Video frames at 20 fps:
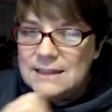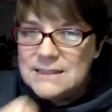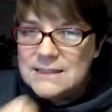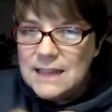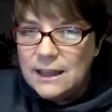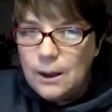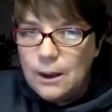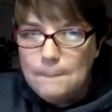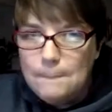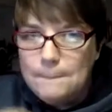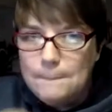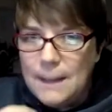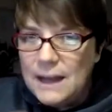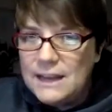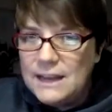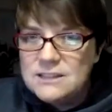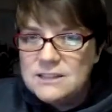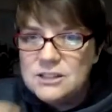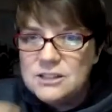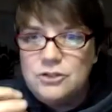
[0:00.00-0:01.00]
is like our
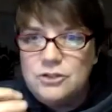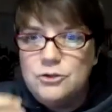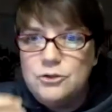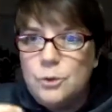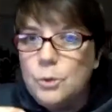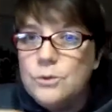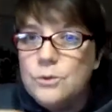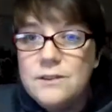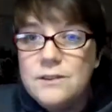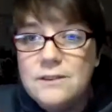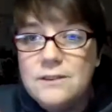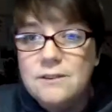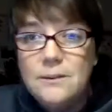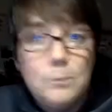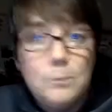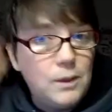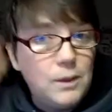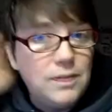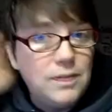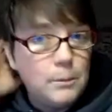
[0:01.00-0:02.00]
body's control
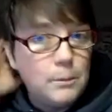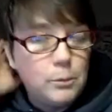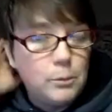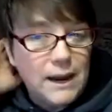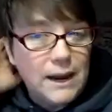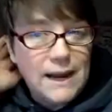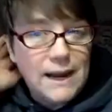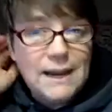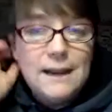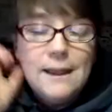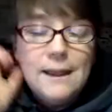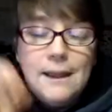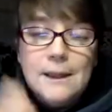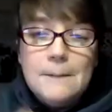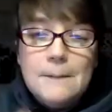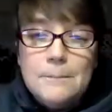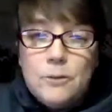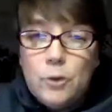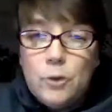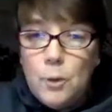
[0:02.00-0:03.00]
system with the brain,
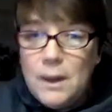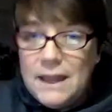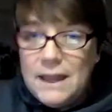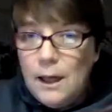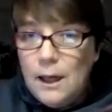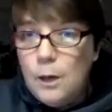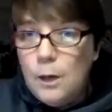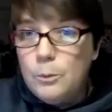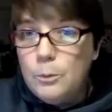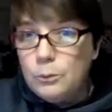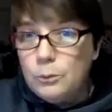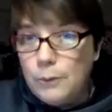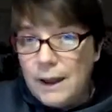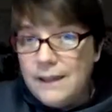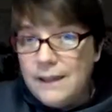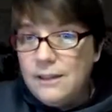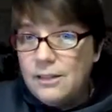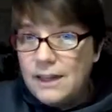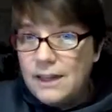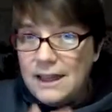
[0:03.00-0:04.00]
so it can help
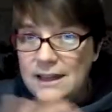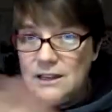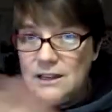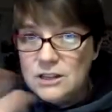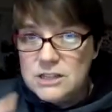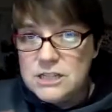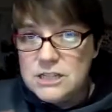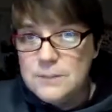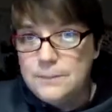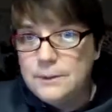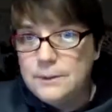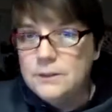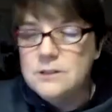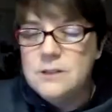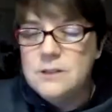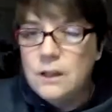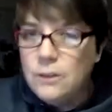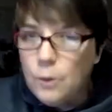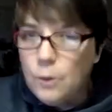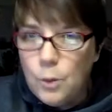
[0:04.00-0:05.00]
regulate and disperse
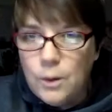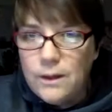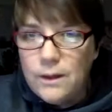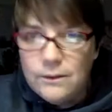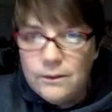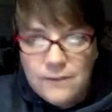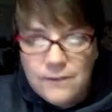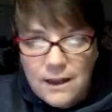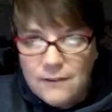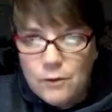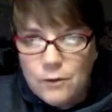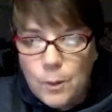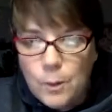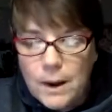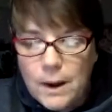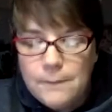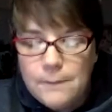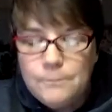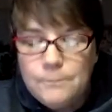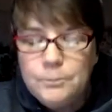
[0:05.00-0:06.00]
all the oils
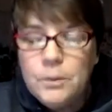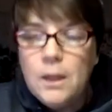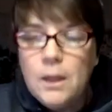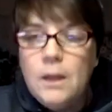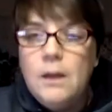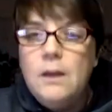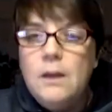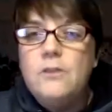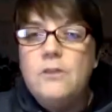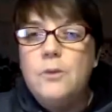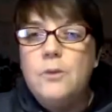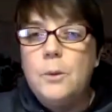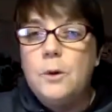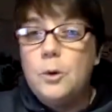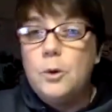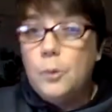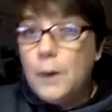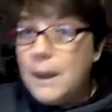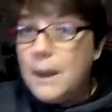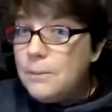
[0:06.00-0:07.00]
everywhere. So a
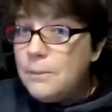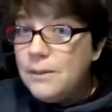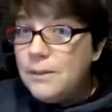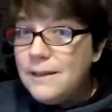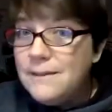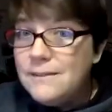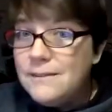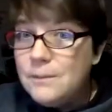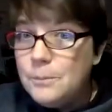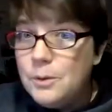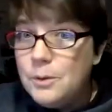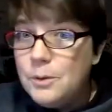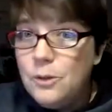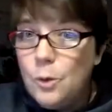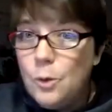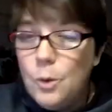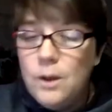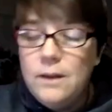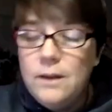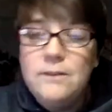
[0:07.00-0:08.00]
great place to put the
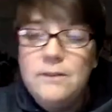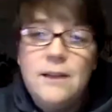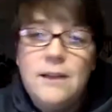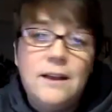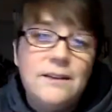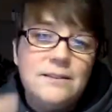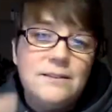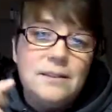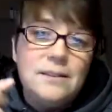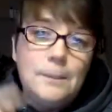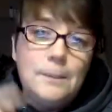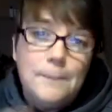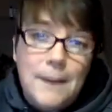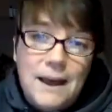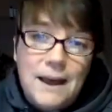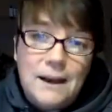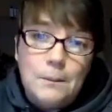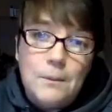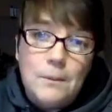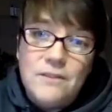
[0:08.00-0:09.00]
oils on the
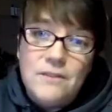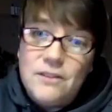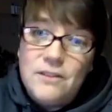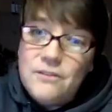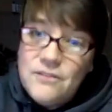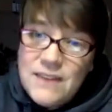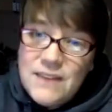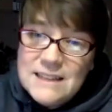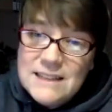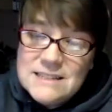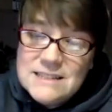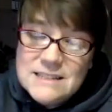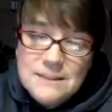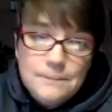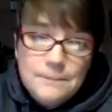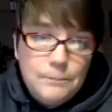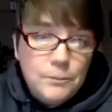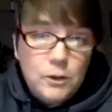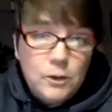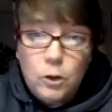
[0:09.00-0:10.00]
bottom of the feet,
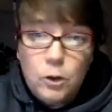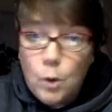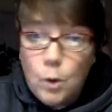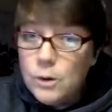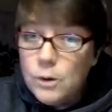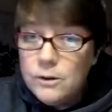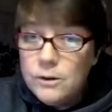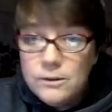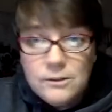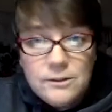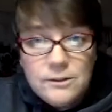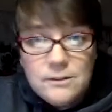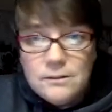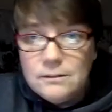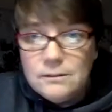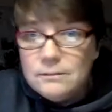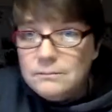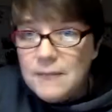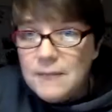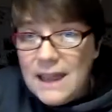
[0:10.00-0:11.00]
yours,
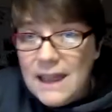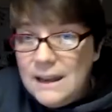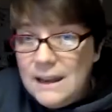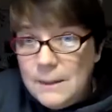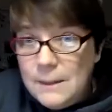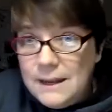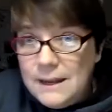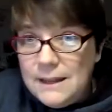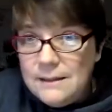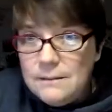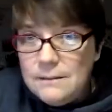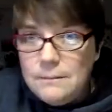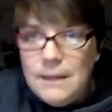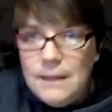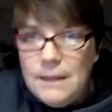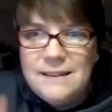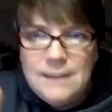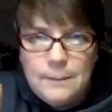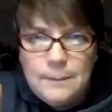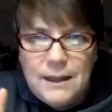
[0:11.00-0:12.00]
anybody,
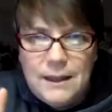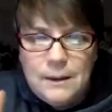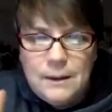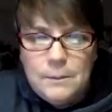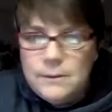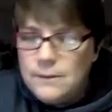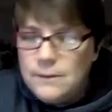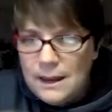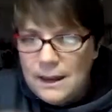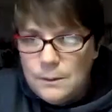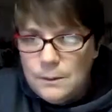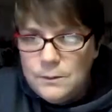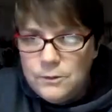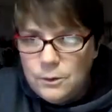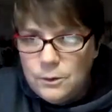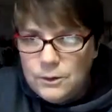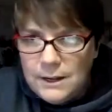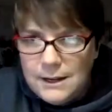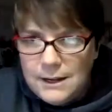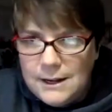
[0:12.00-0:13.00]
except animals. Animals
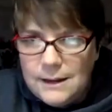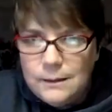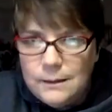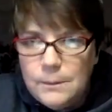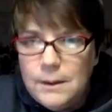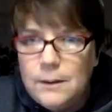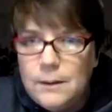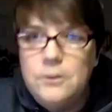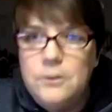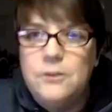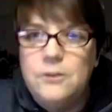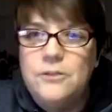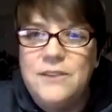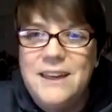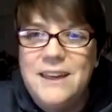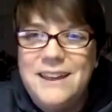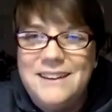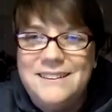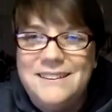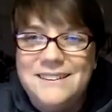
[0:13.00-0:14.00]
don't need it on the bottom of their
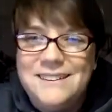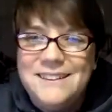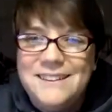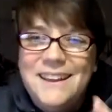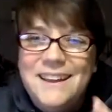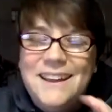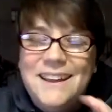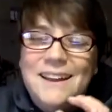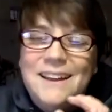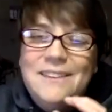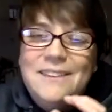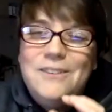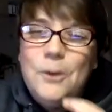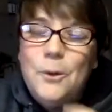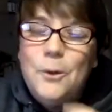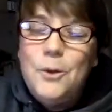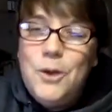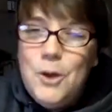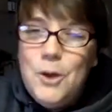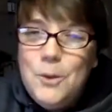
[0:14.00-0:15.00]
feet.
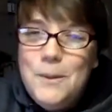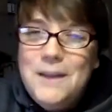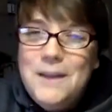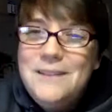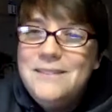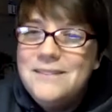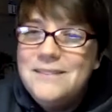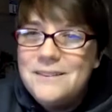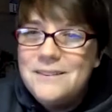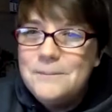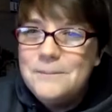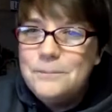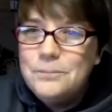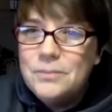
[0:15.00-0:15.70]
So humans,